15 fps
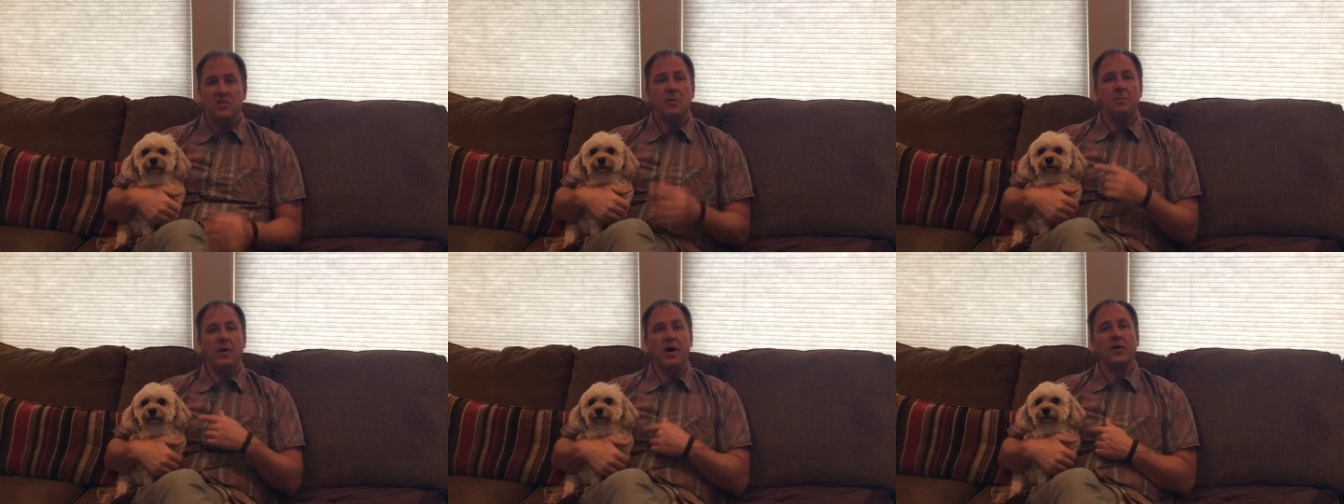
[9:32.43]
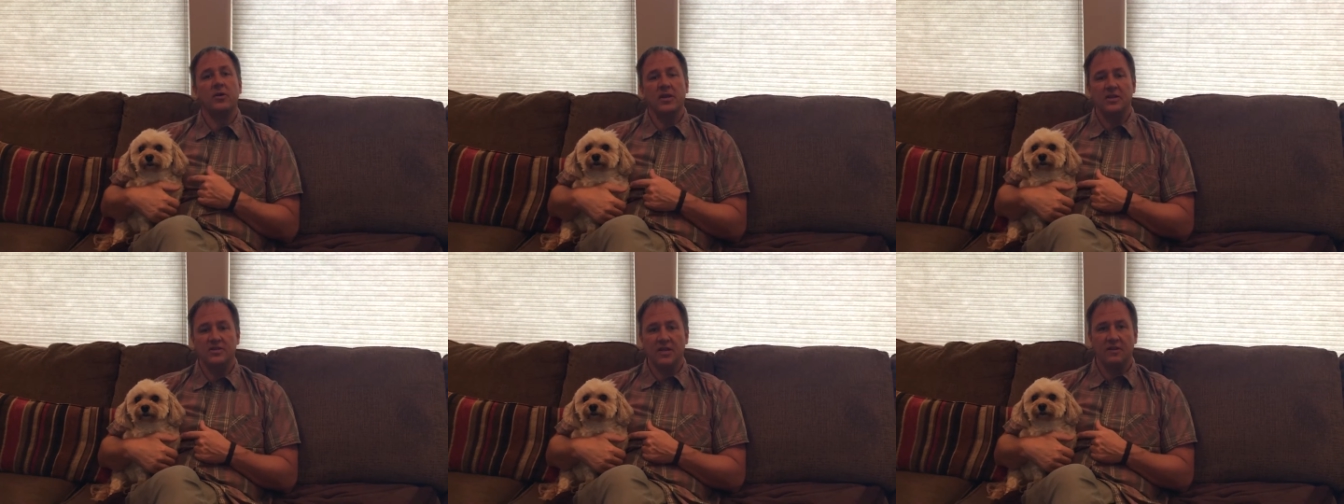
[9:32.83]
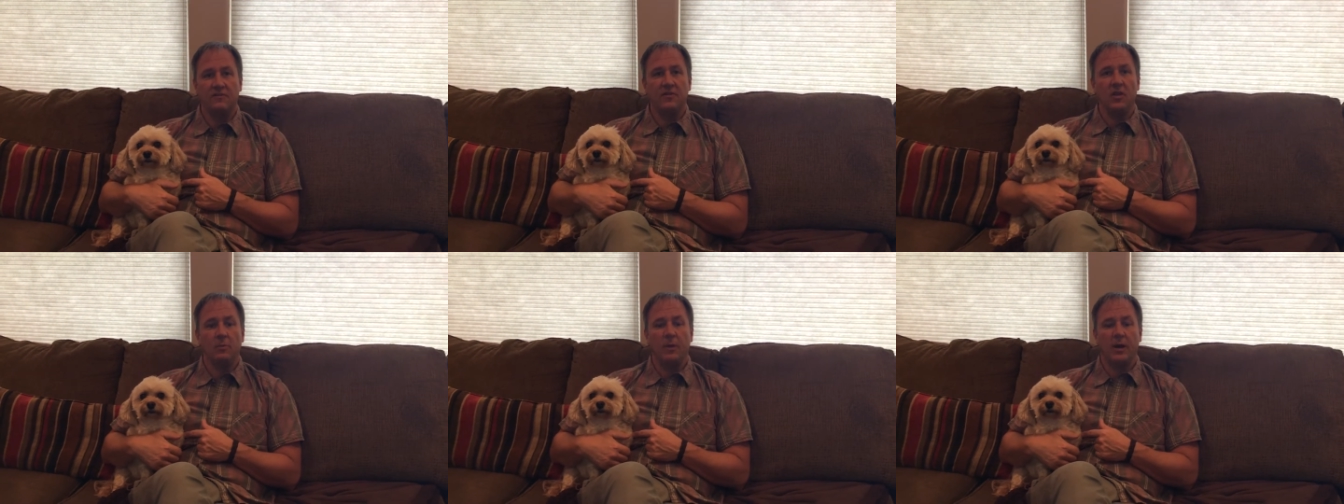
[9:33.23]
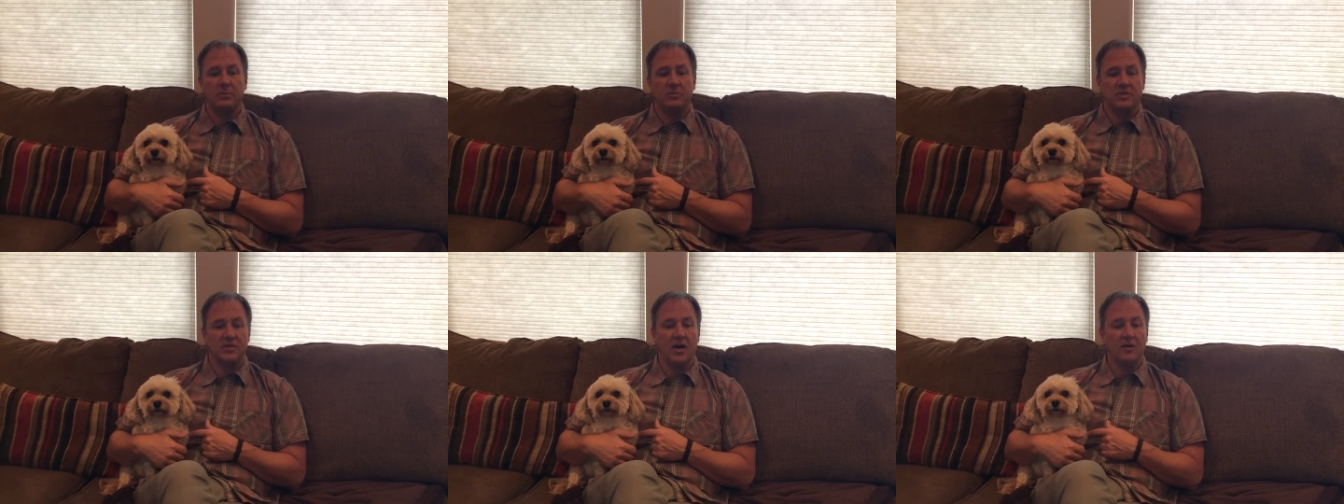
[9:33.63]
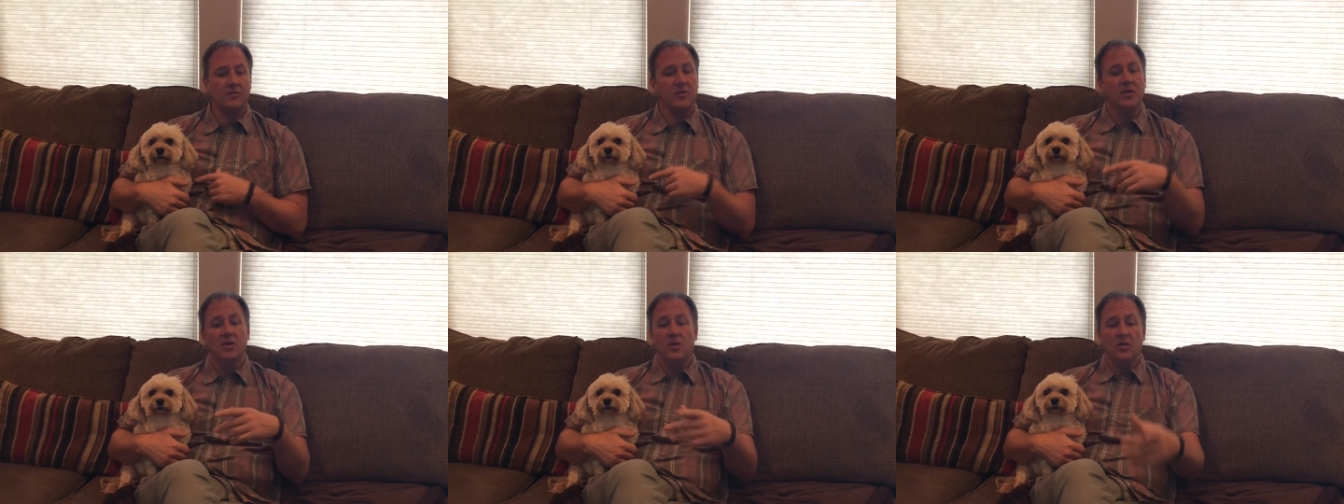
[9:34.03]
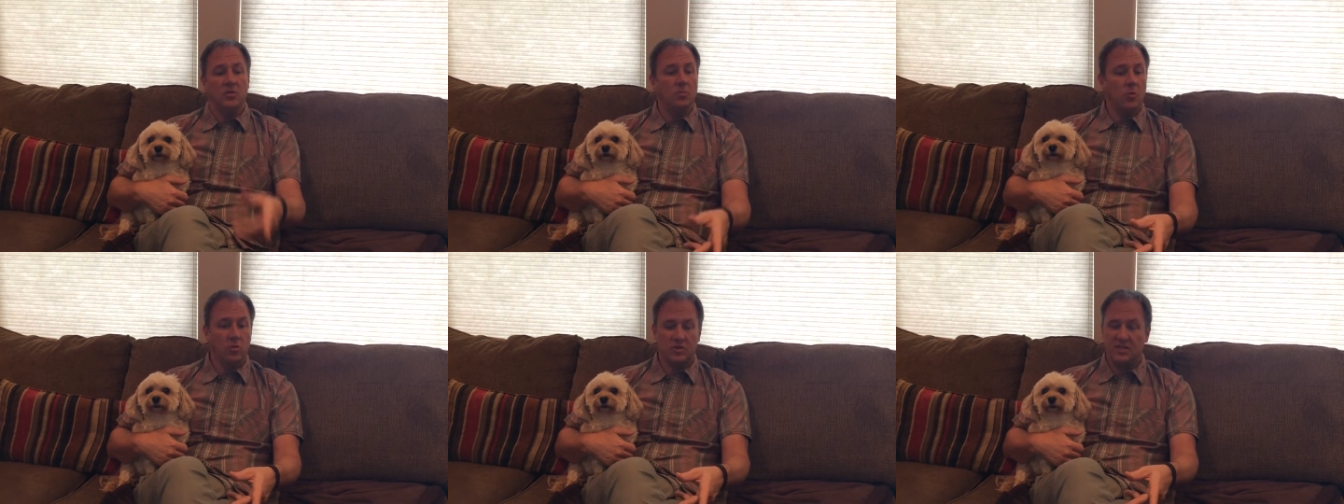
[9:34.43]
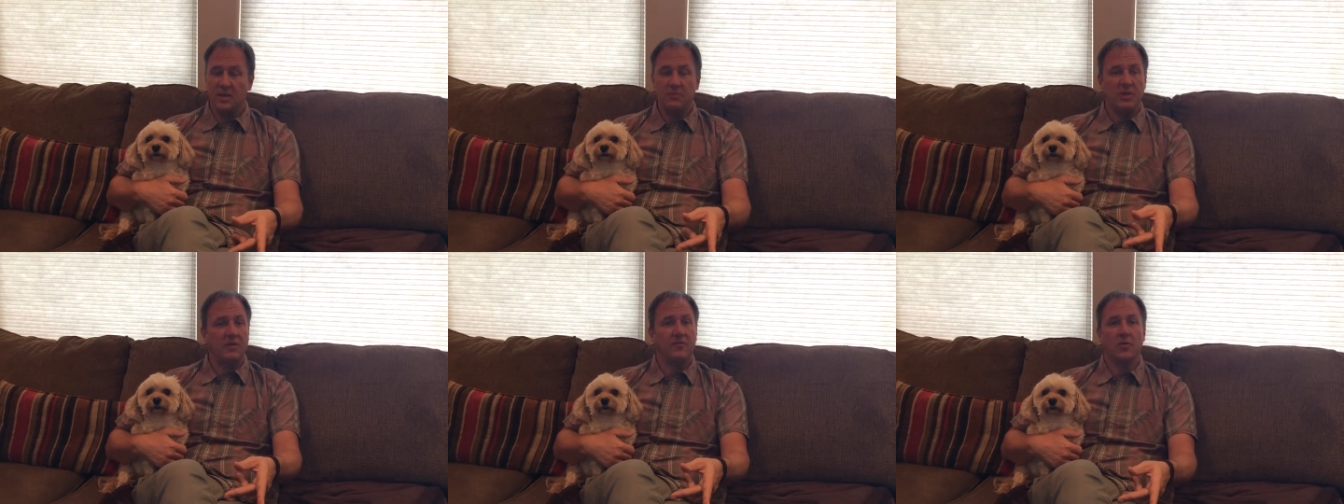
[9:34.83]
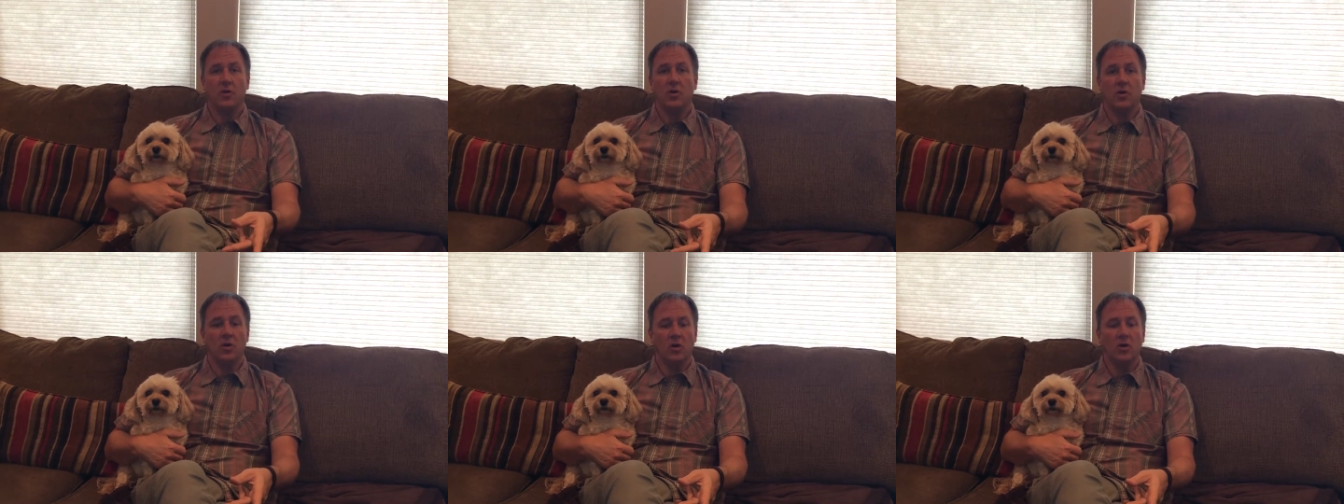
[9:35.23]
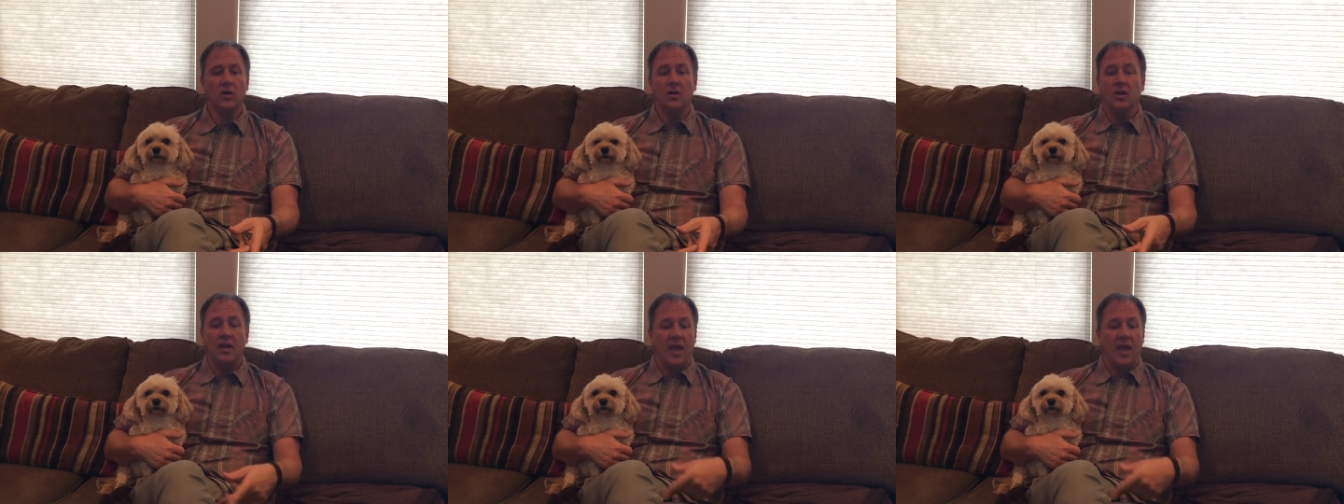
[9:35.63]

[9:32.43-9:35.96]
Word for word: the better he's going to feel about himself. The more, same thing for her.